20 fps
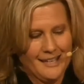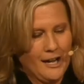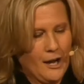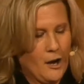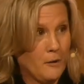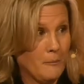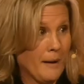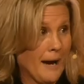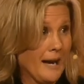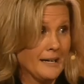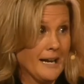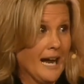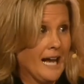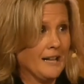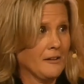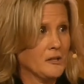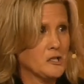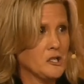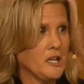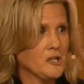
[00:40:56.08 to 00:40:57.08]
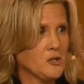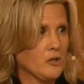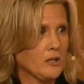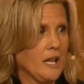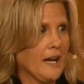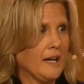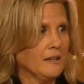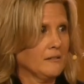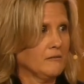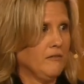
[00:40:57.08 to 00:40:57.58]
all my analogies are
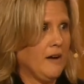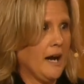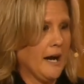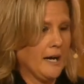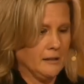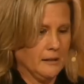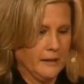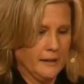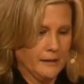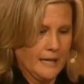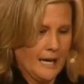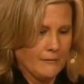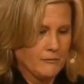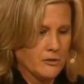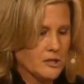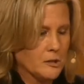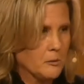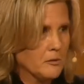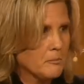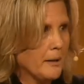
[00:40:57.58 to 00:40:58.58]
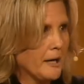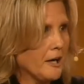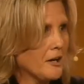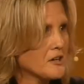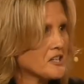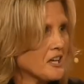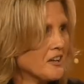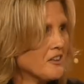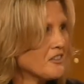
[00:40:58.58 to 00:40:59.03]
like violent and have to do with bears and